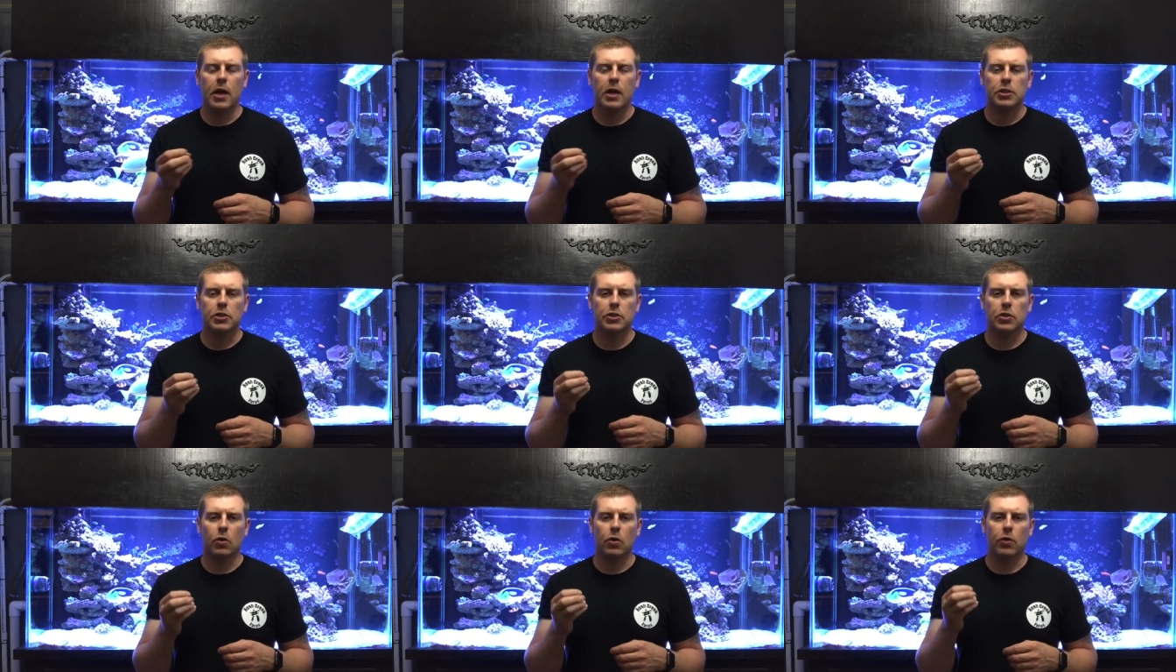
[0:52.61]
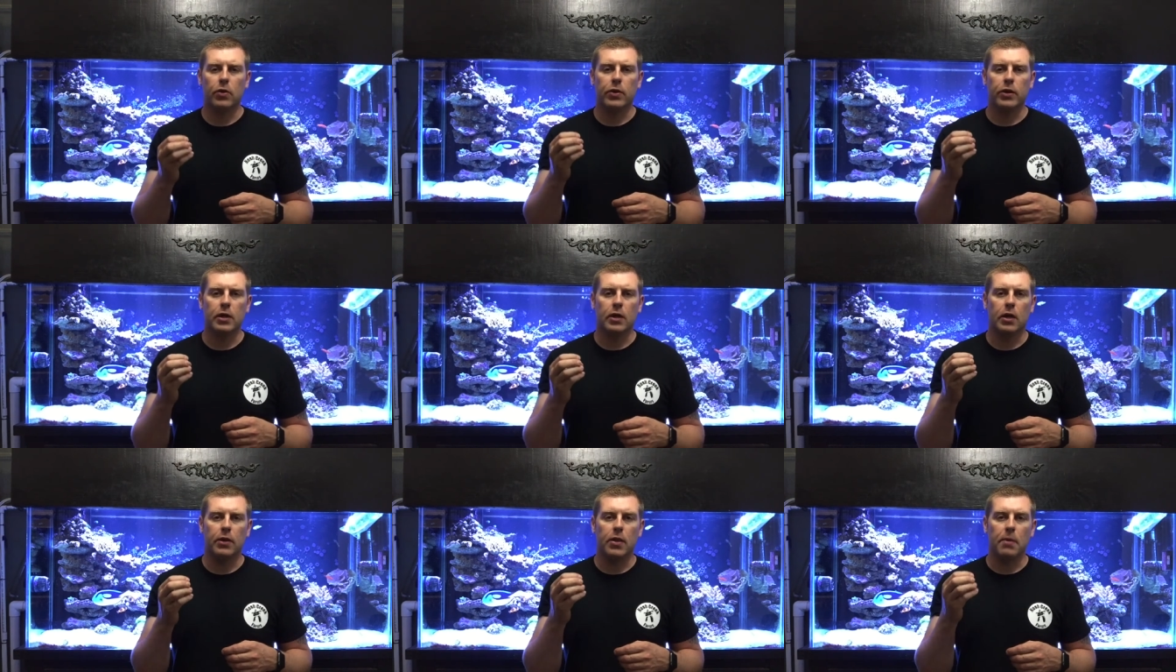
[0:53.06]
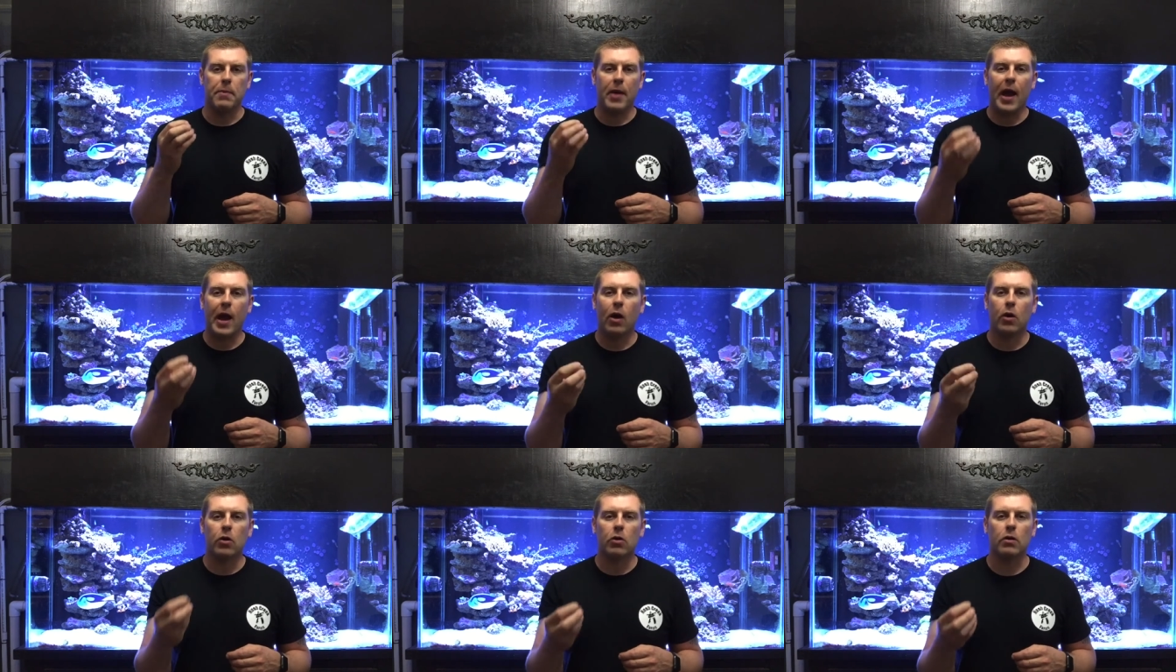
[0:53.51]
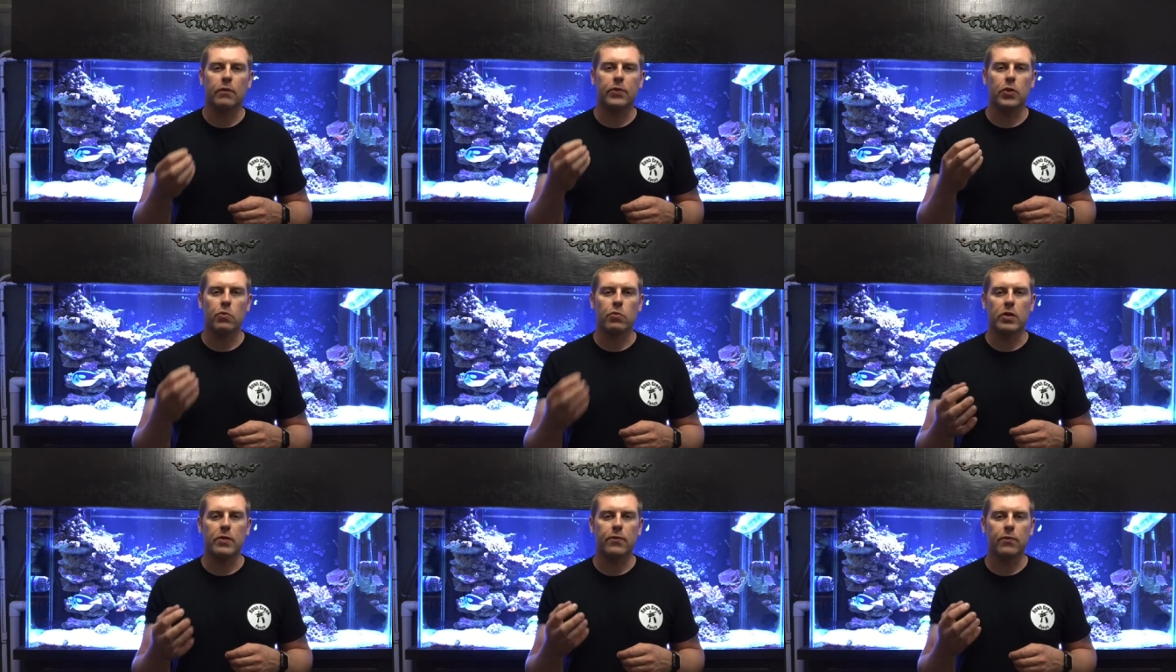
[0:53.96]
So the, the powder of
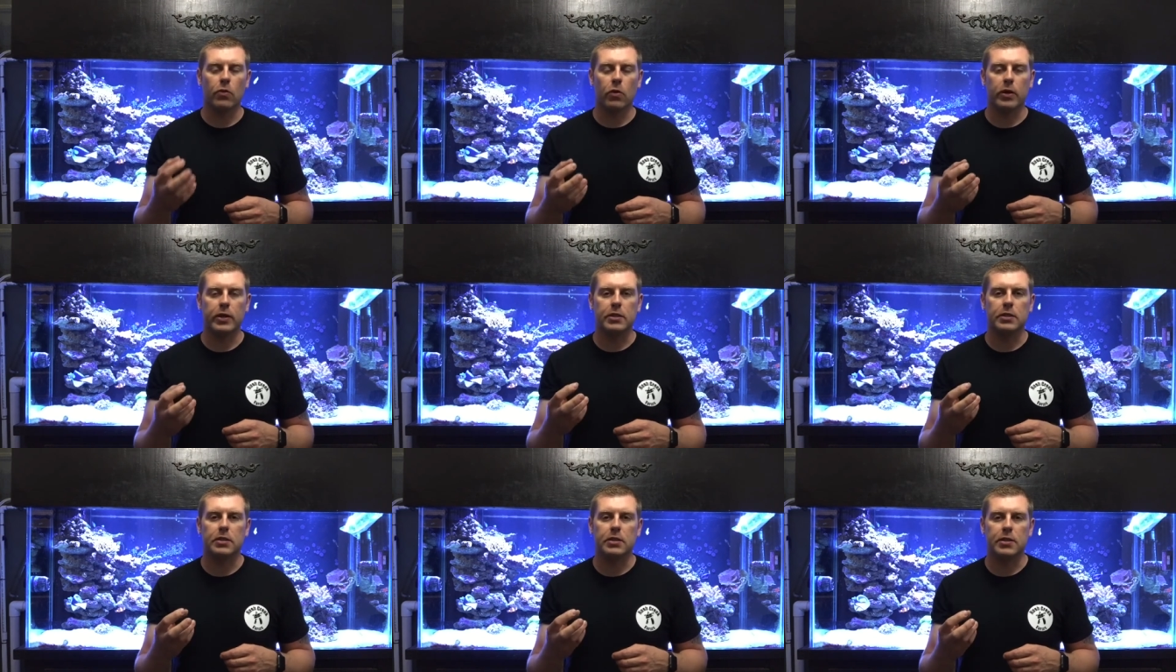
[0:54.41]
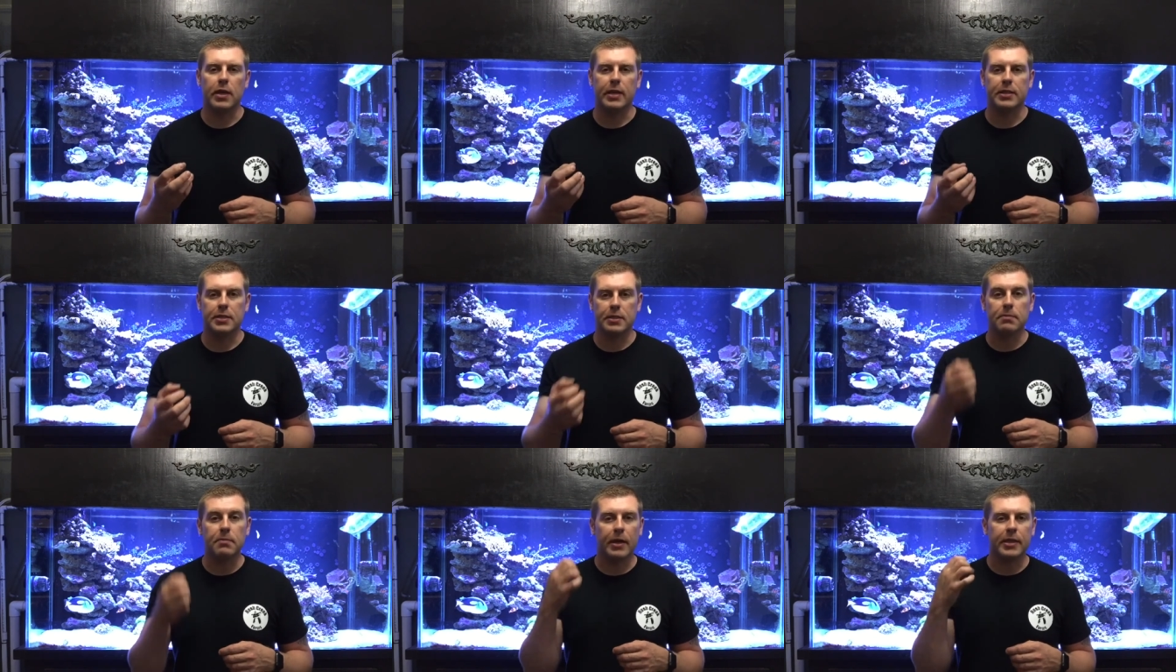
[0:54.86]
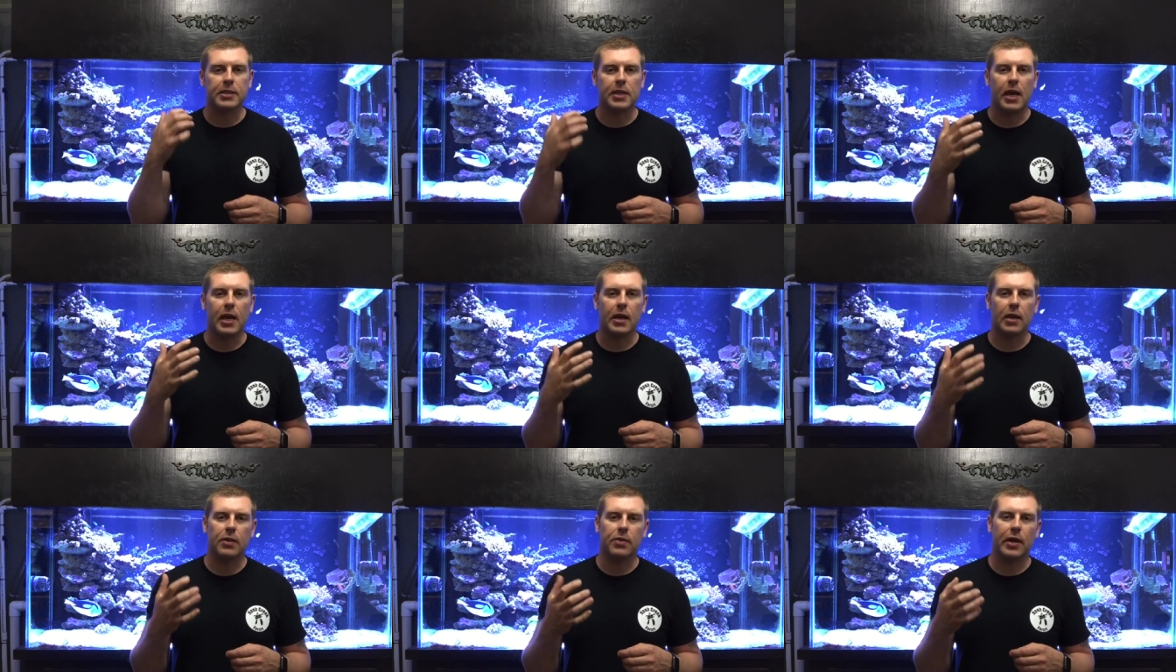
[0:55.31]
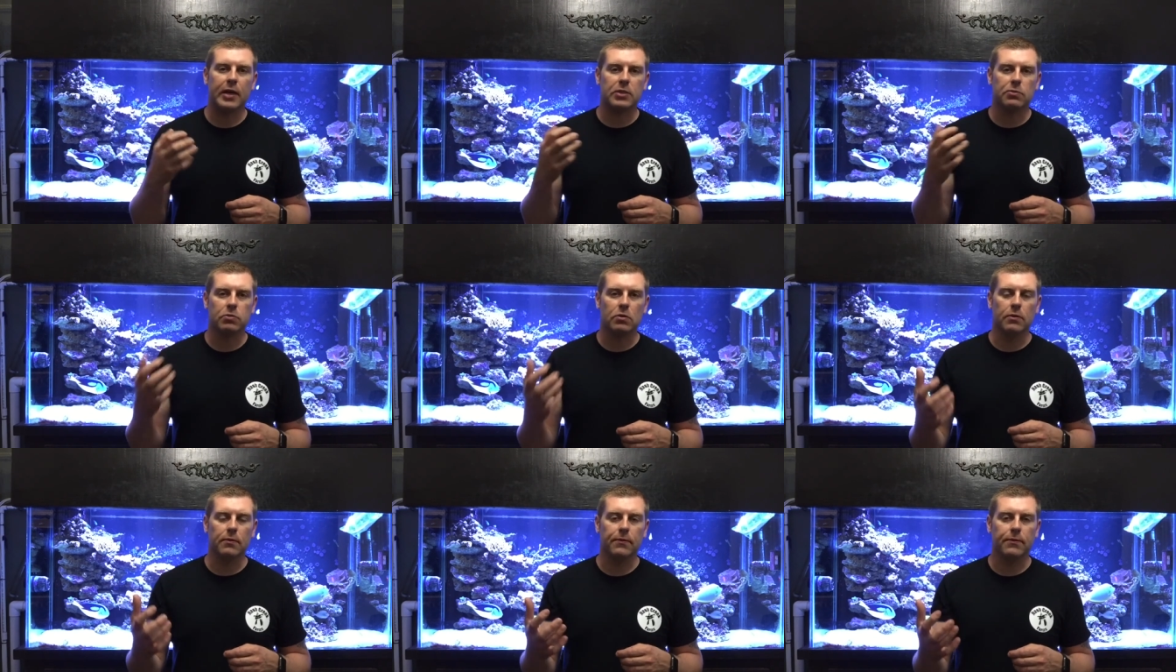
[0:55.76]
the reefroids that's in my tank,
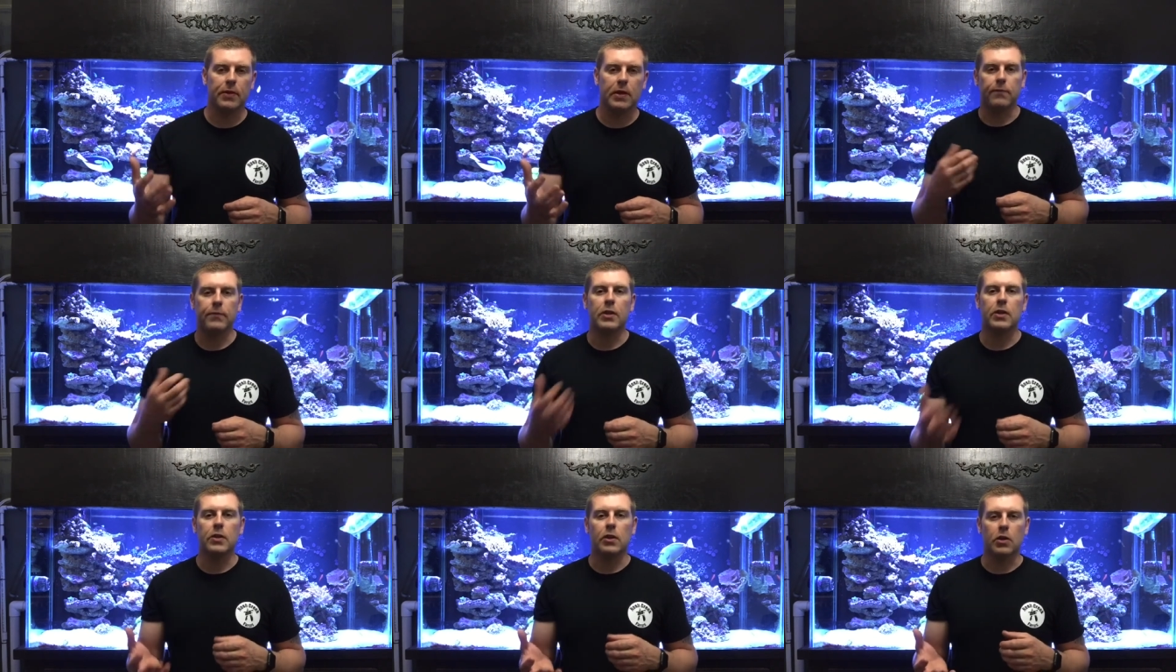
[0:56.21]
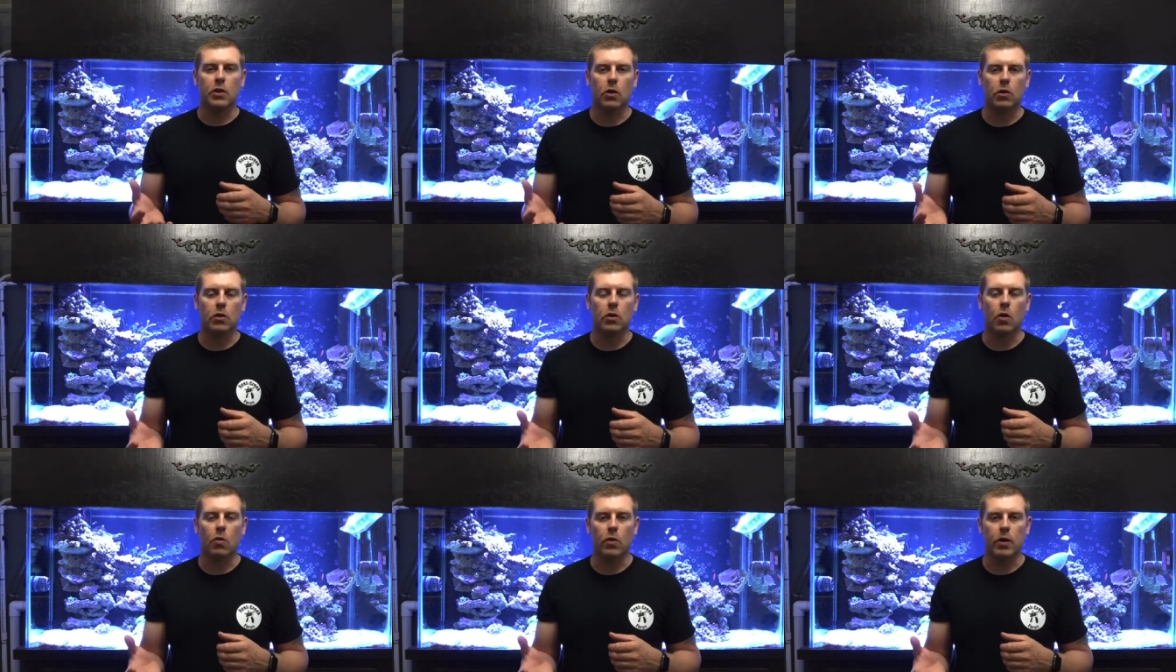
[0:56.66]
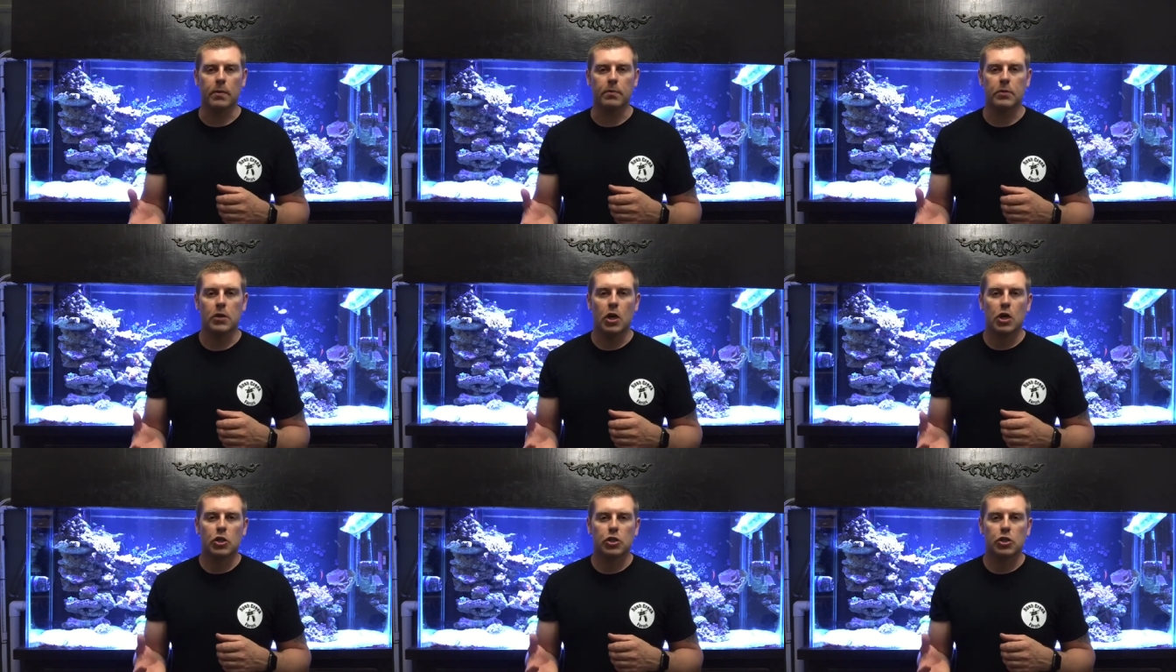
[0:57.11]
that's what will feed, feed the coco worm.